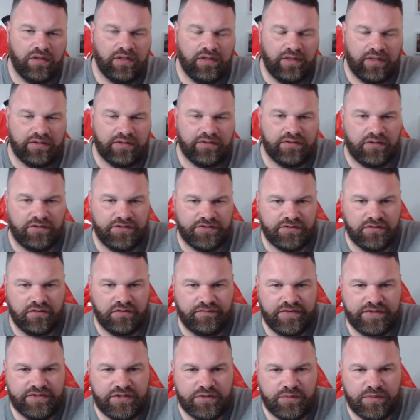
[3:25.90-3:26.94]
And also
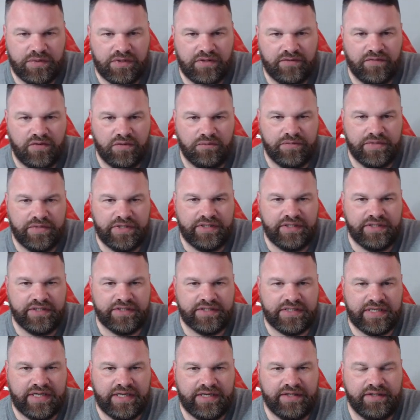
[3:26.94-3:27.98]
this as well for the media
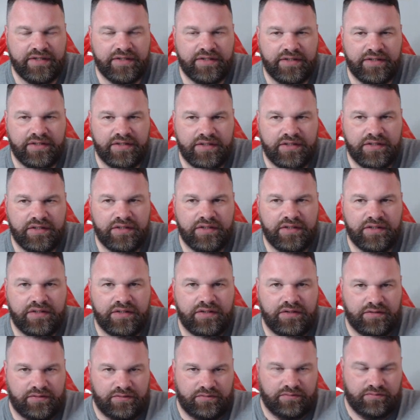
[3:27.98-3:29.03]
side,
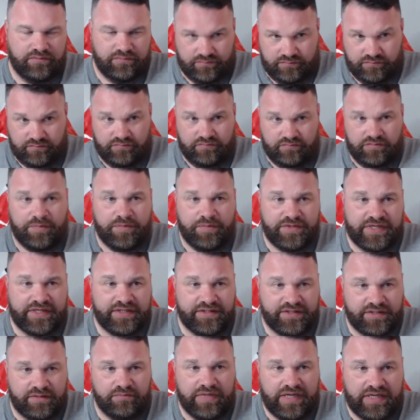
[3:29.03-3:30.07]

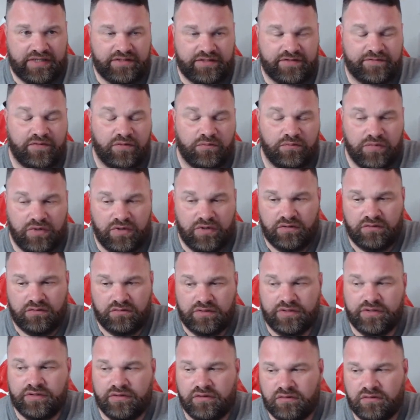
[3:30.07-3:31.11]
representing Barnsley Football,
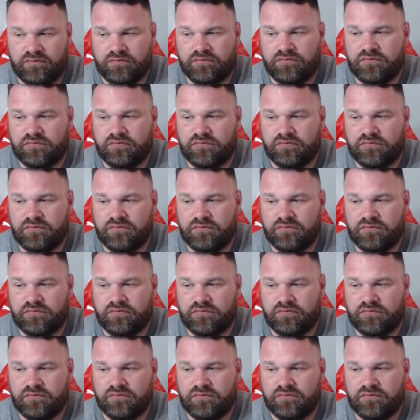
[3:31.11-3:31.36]
you know,